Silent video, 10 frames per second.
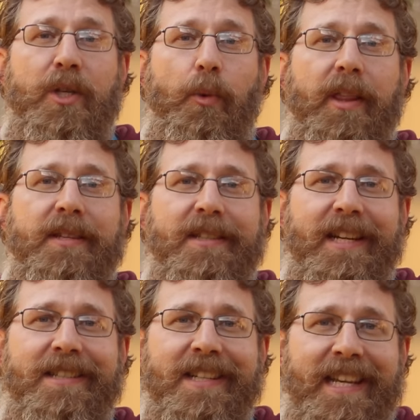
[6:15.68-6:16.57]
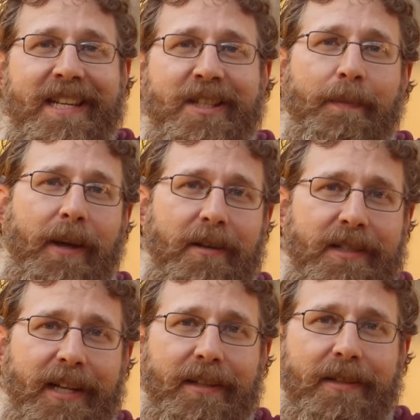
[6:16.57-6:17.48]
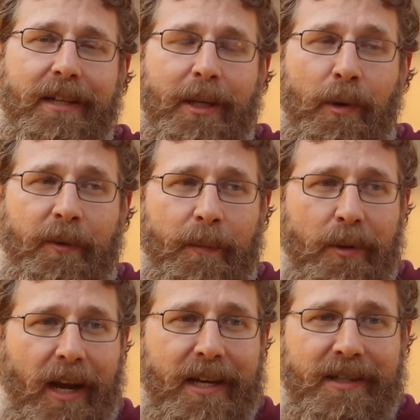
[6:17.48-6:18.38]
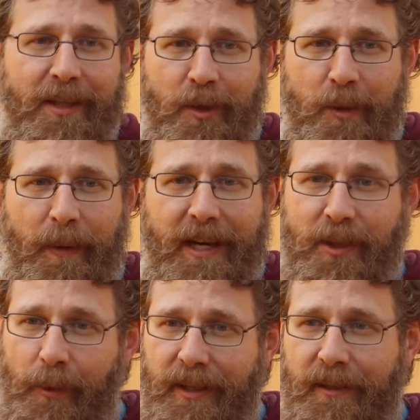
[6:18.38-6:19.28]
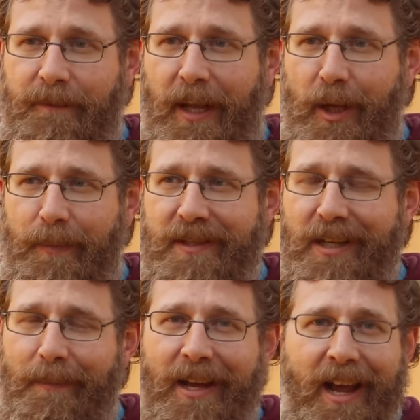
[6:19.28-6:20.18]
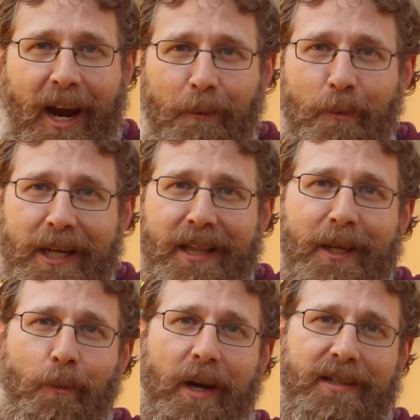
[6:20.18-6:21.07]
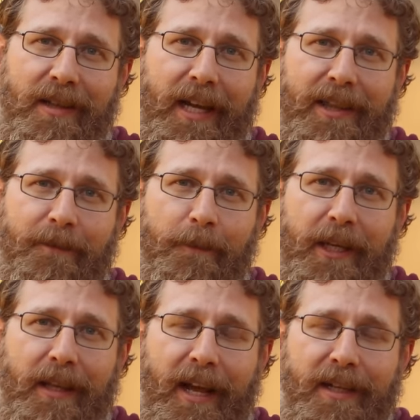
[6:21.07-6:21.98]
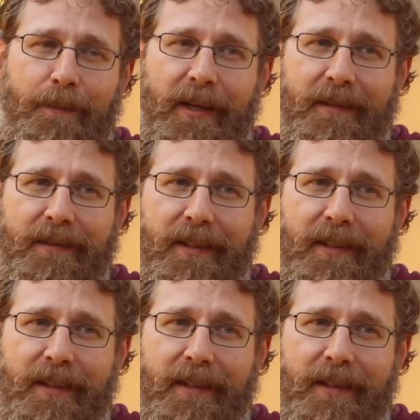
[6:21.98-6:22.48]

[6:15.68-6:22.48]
which one of these tents is the better tent? Well, for the price, the extra space, the way that the fly opens up, I really want to like the Freelite, but